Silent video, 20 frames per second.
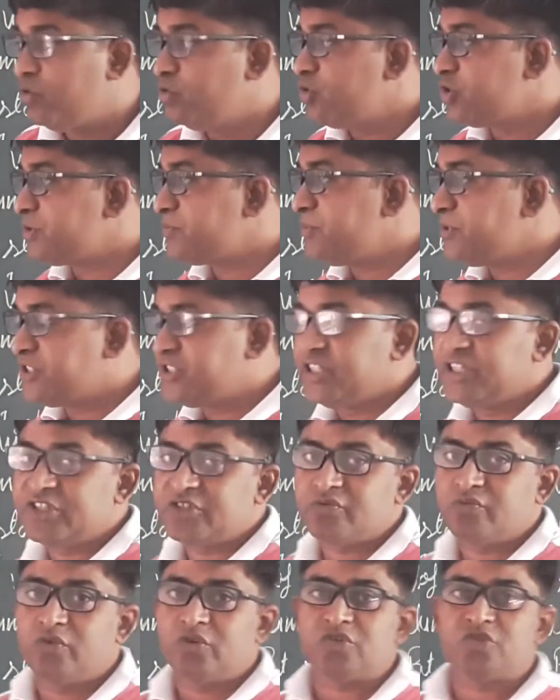whose
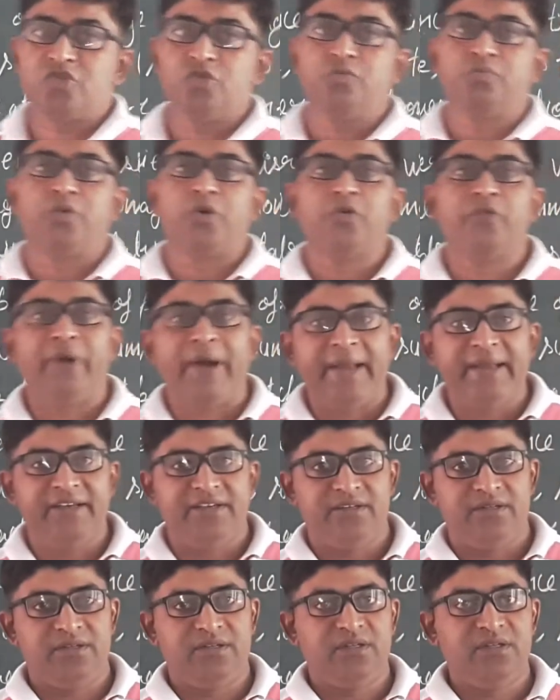business was to
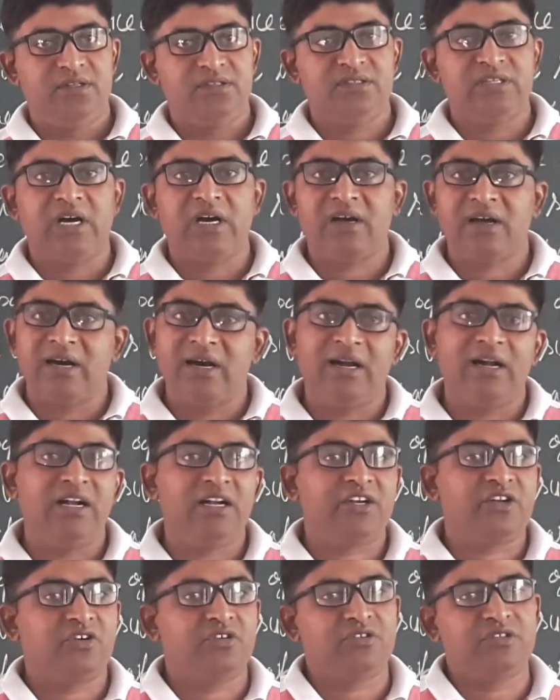provide the
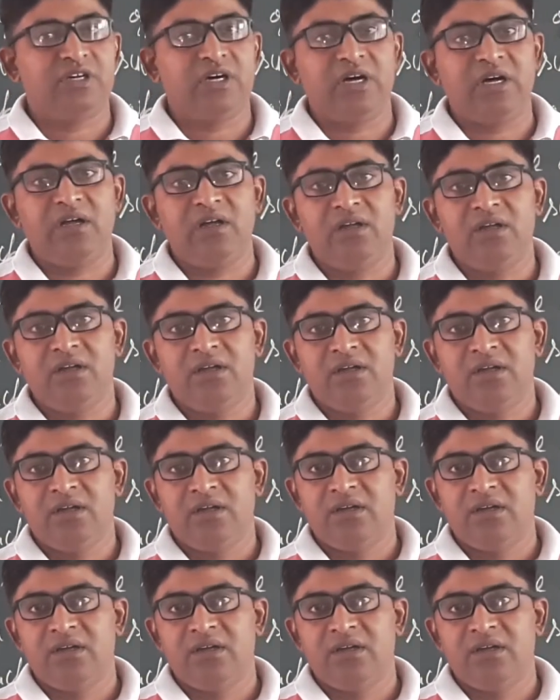cart or the